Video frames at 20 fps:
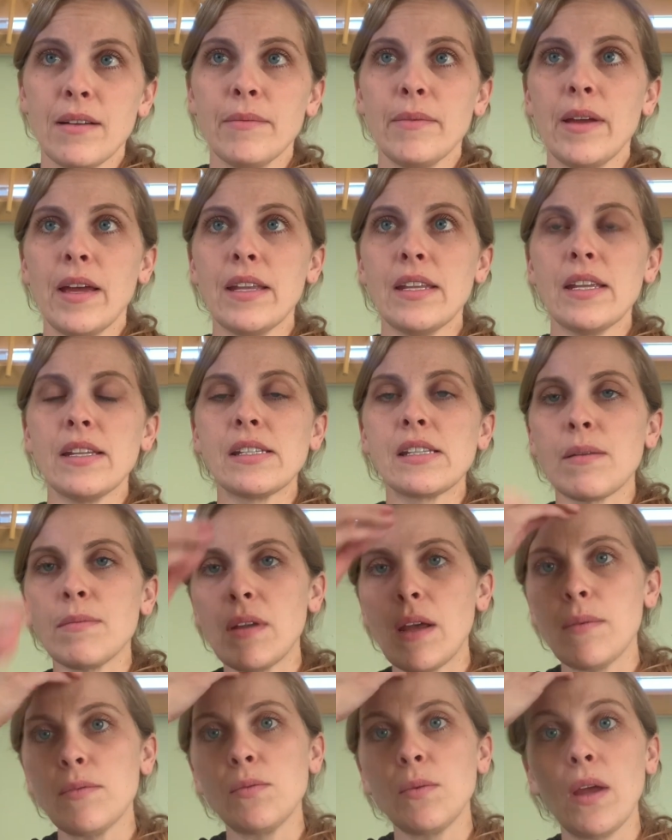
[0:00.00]
And
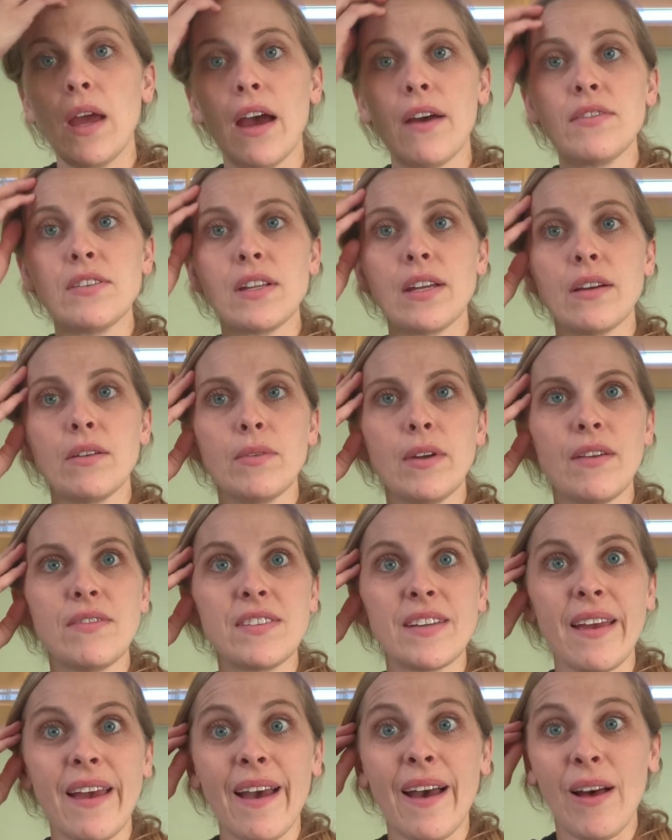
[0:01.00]
sometimes we have to
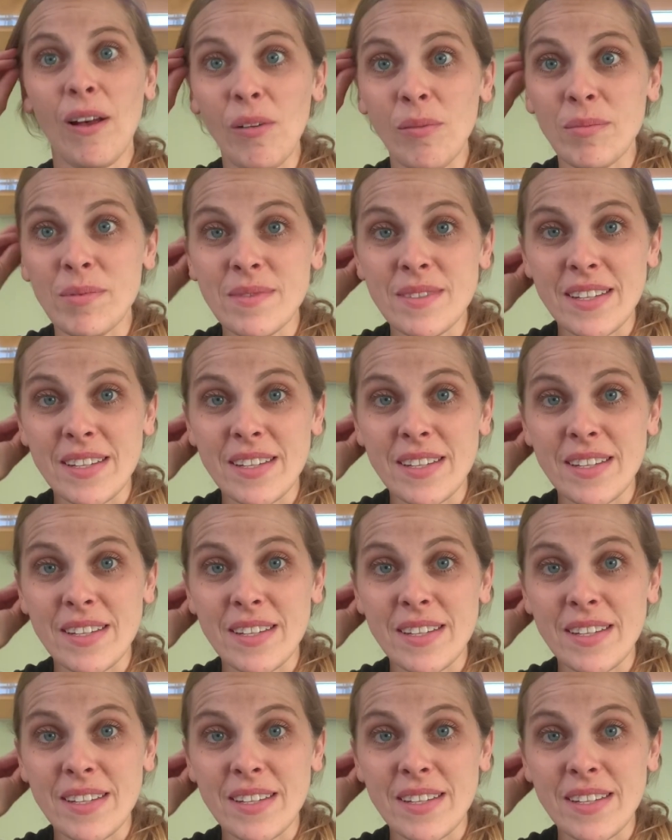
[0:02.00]
get help